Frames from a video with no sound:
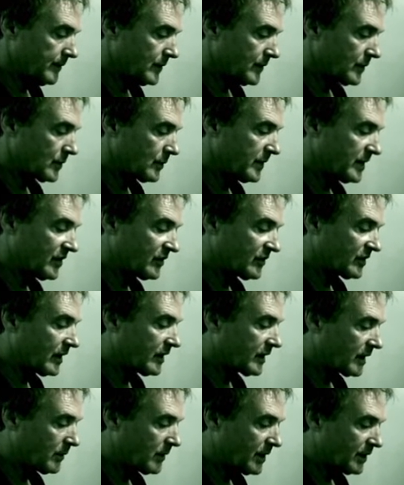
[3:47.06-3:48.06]
So we could say,
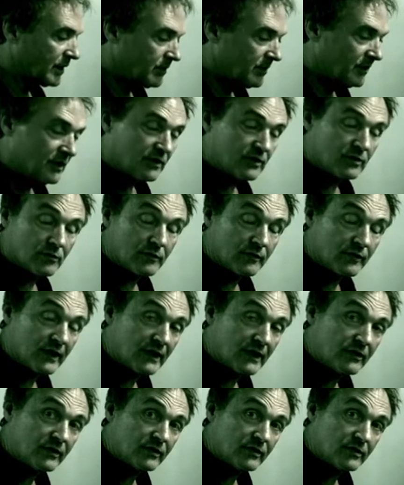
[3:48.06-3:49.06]
okay, well it could be this or
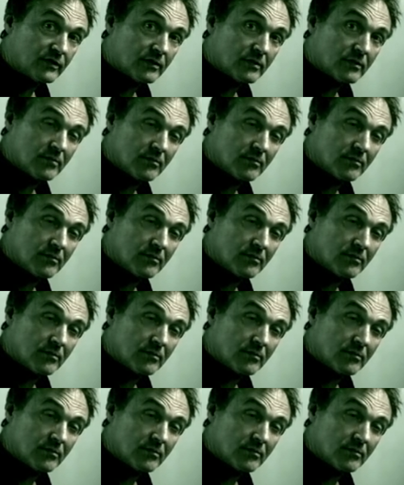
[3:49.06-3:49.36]
this.